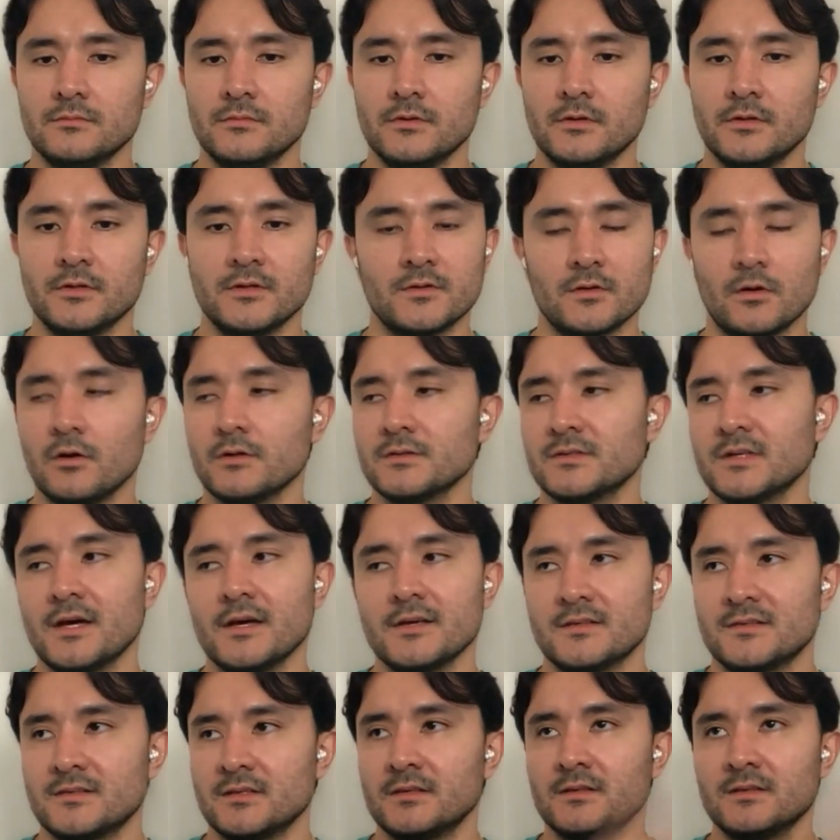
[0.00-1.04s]
And this all
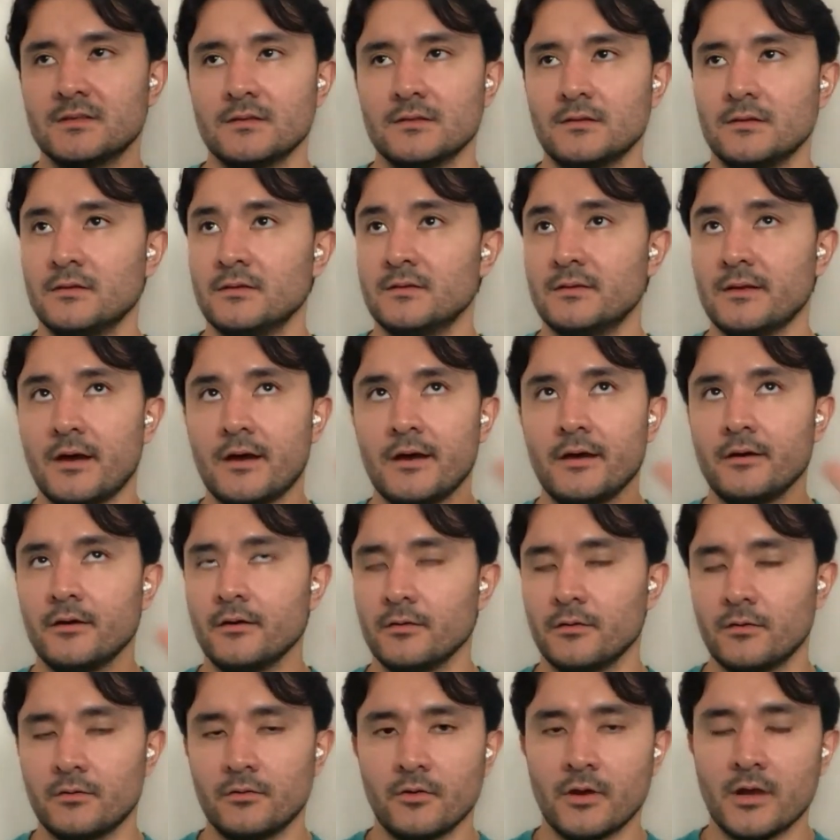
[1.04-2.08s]
ties into the
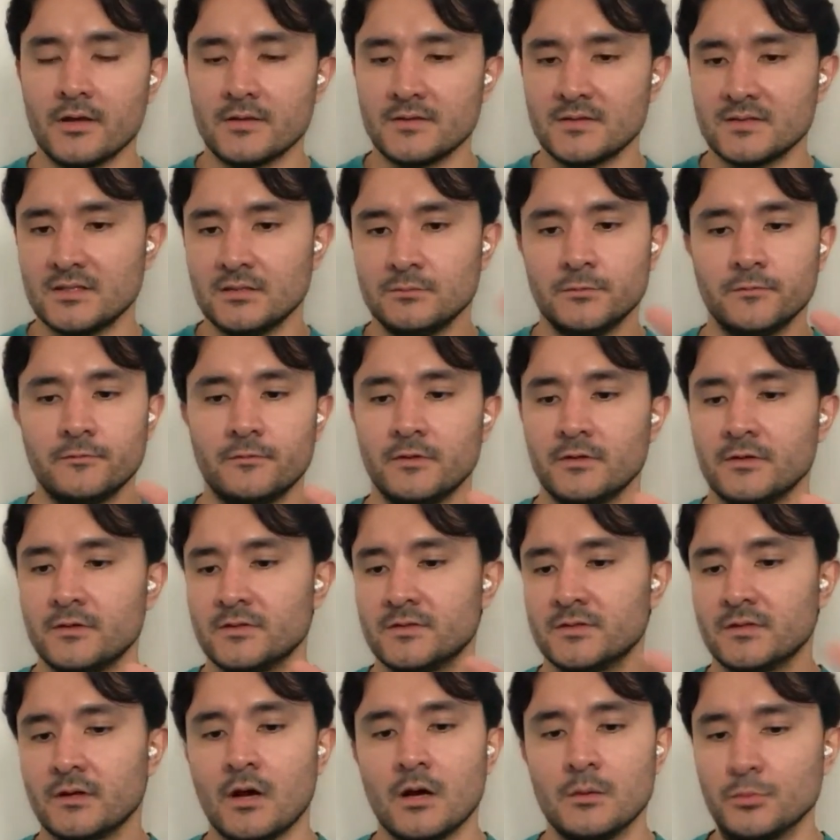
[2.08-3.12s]
entire grand scheme of
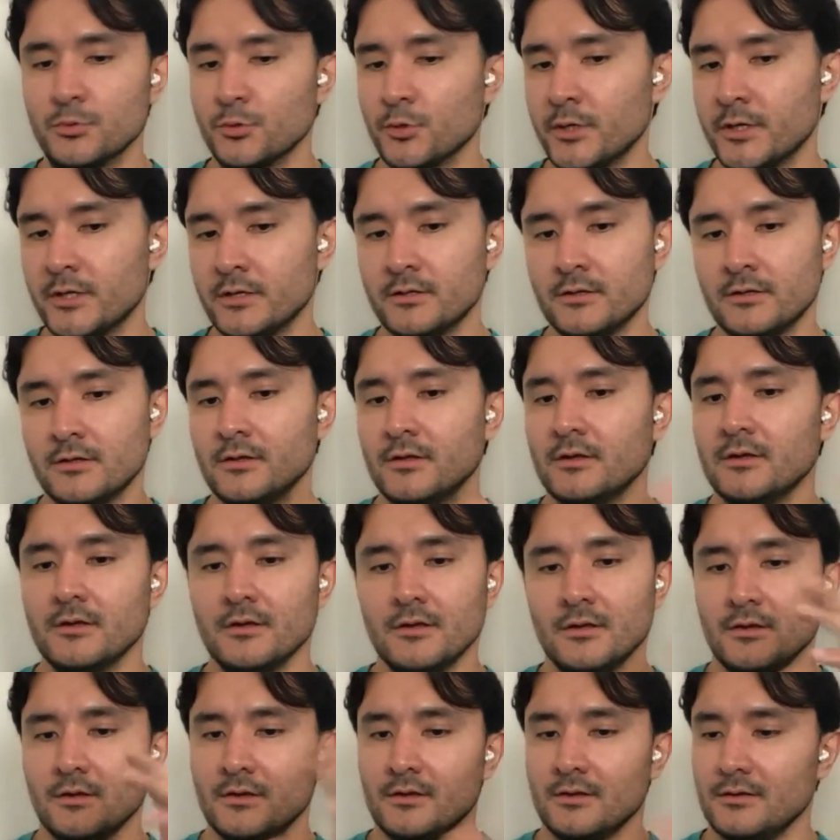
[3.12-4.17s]
things operating
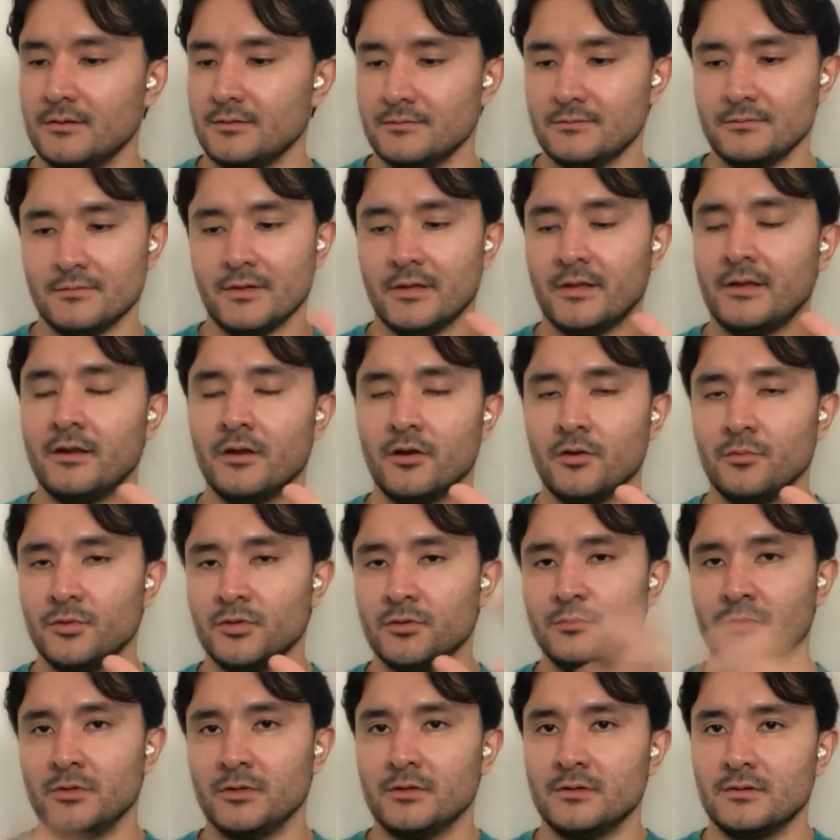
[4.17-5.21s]
an
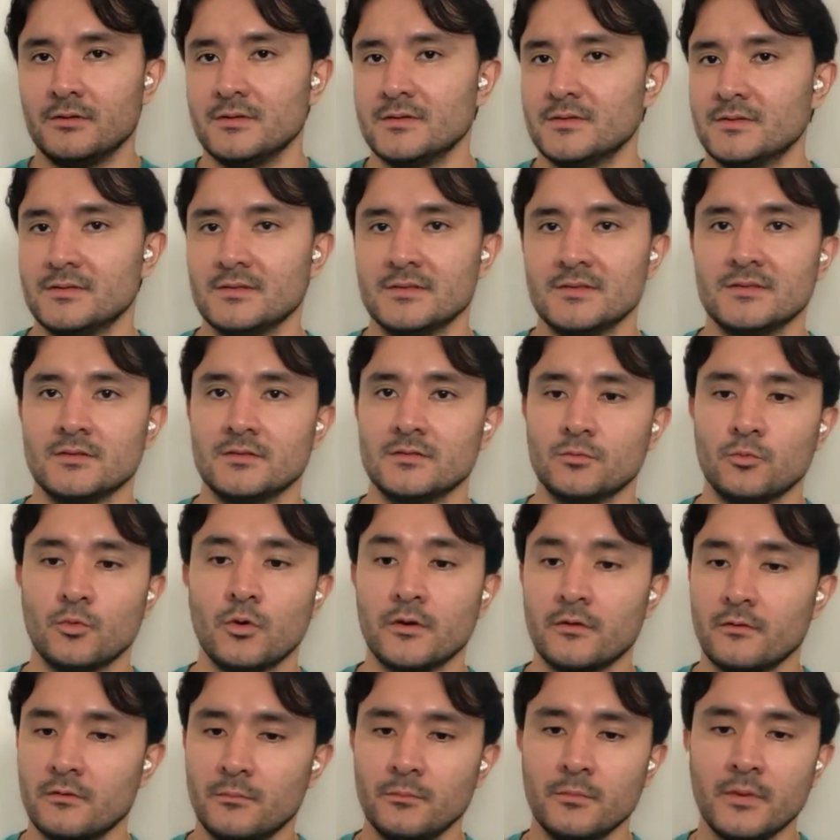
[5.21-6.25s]
Airbnb. This is
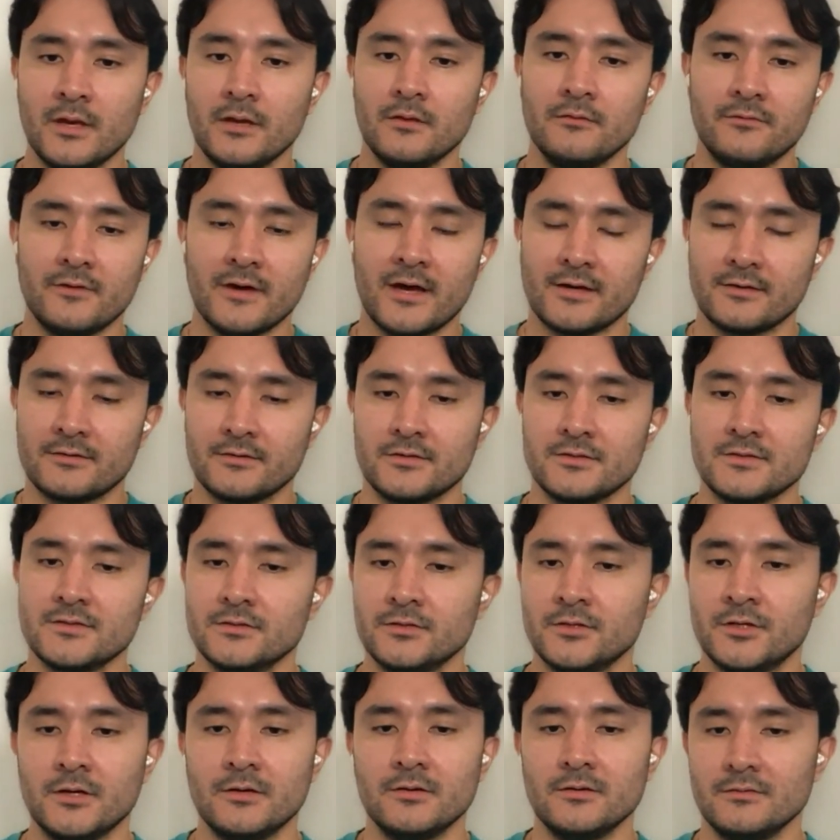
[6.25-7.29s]
one of the main factors,
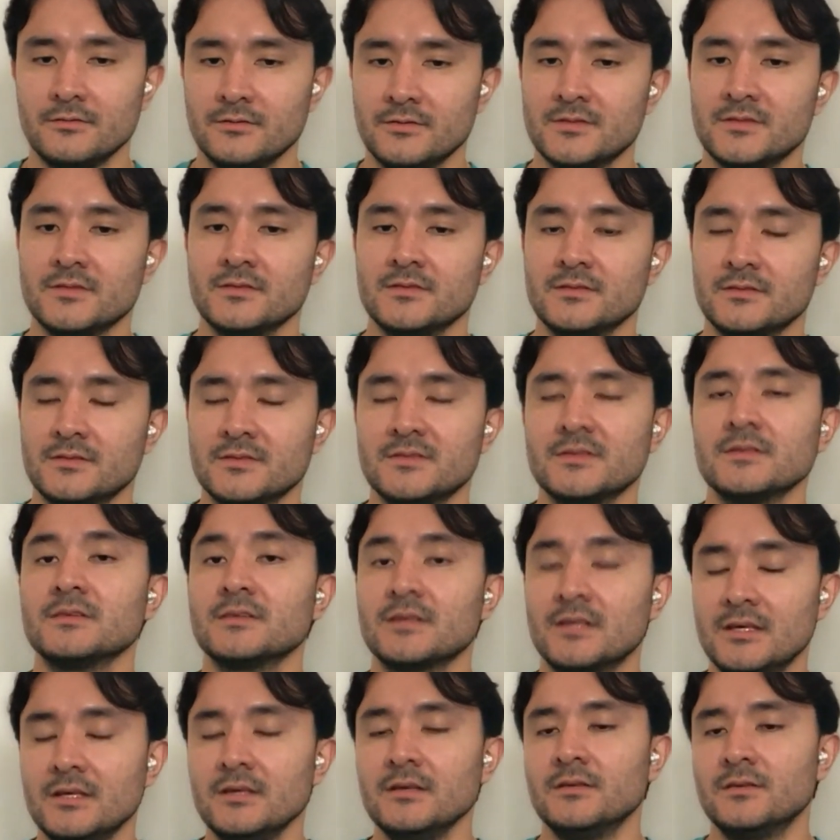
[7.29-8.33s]
you know. This is
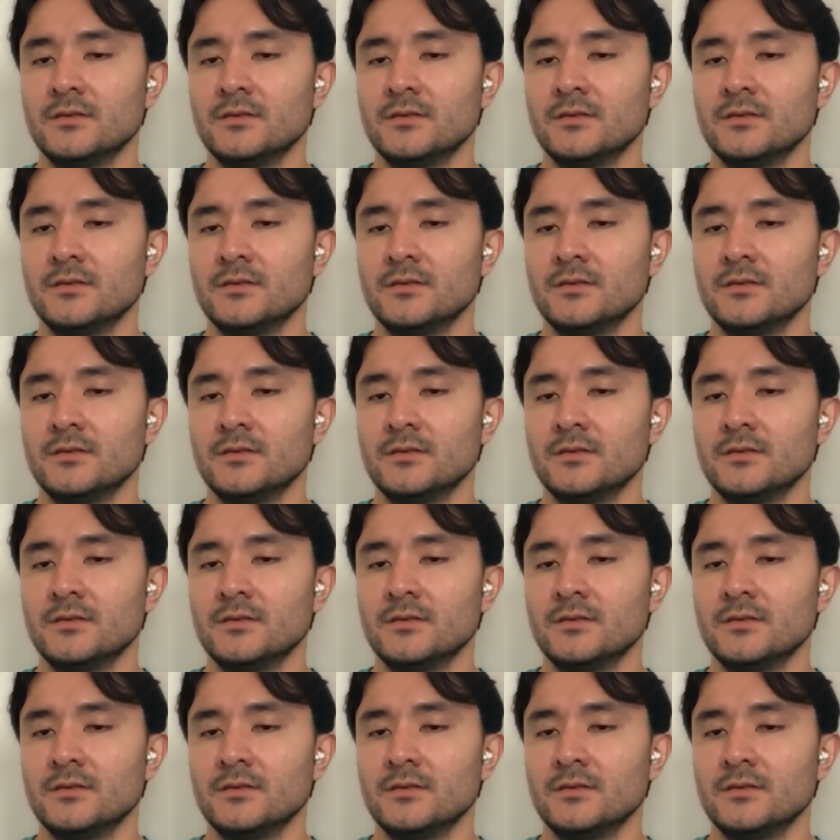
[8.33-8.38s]
key